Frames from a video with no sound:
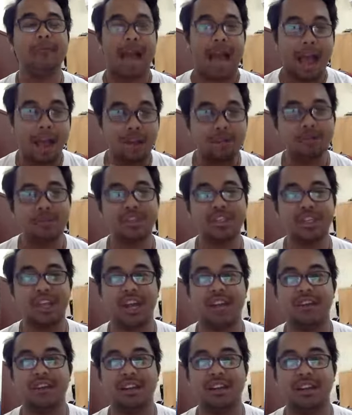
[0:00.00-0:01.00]
I'll be
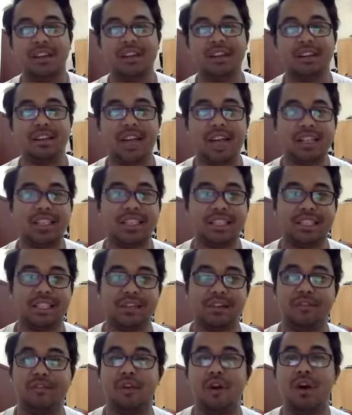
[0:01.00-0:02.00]
sharing lots
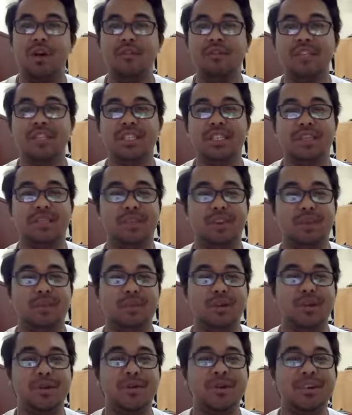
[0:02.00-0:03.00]
of overseas
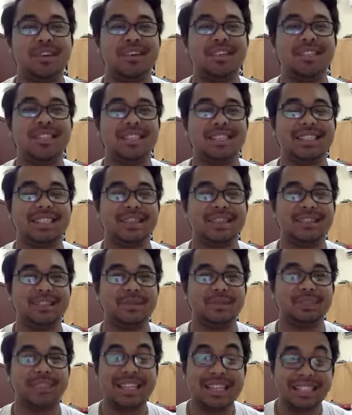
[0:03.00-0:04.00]
Filipino workers success,
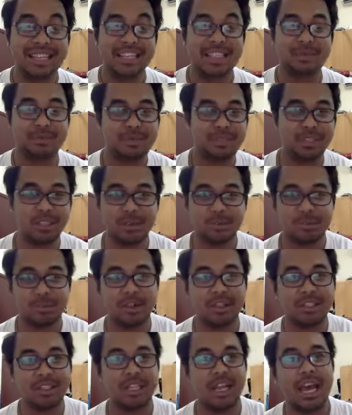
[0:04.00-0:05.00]
success
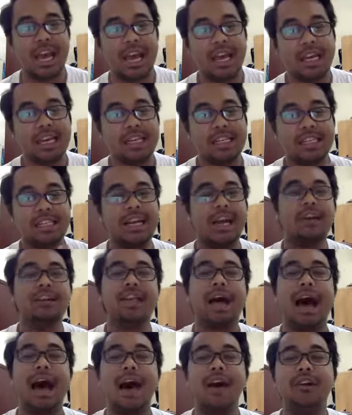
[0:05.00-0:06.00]
principles. Shout
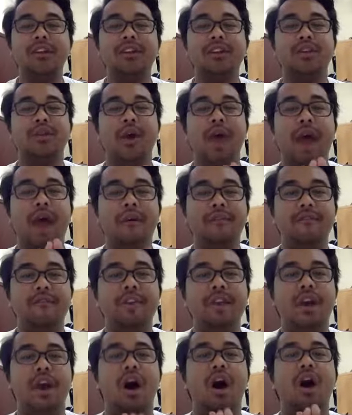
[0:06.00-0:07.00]
out to
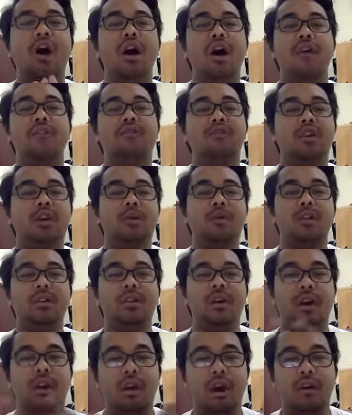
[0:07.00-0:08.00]
every
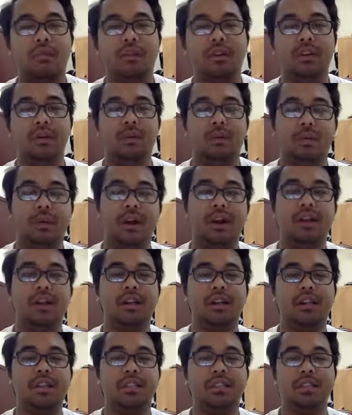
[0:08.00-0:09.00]
OFW all over the
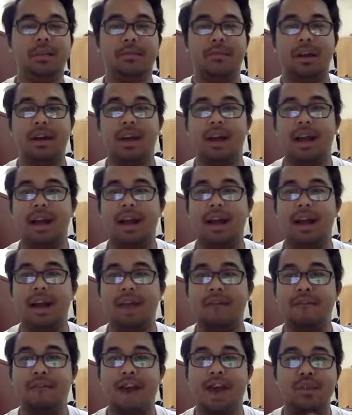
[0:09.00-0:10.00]
world, sa mga
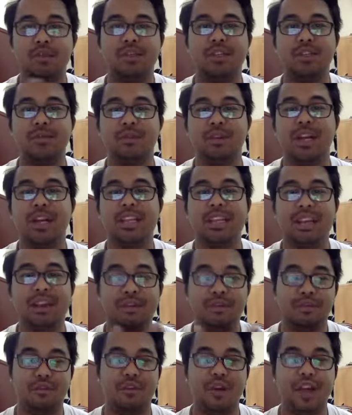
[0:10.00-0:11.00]
followers mo natin
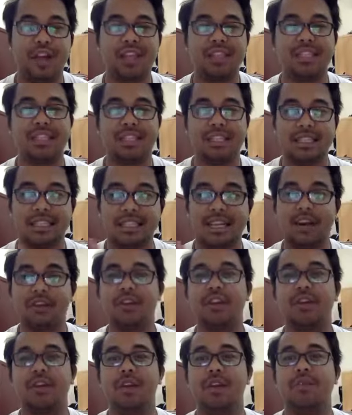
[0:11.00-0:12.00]
and friends in Saudi
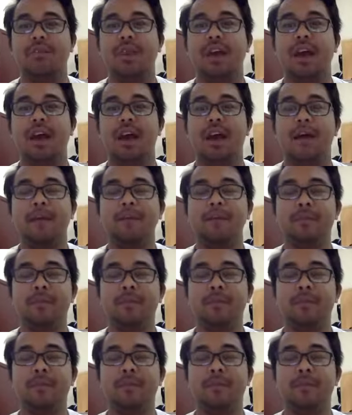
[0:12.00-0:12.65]
Arabia,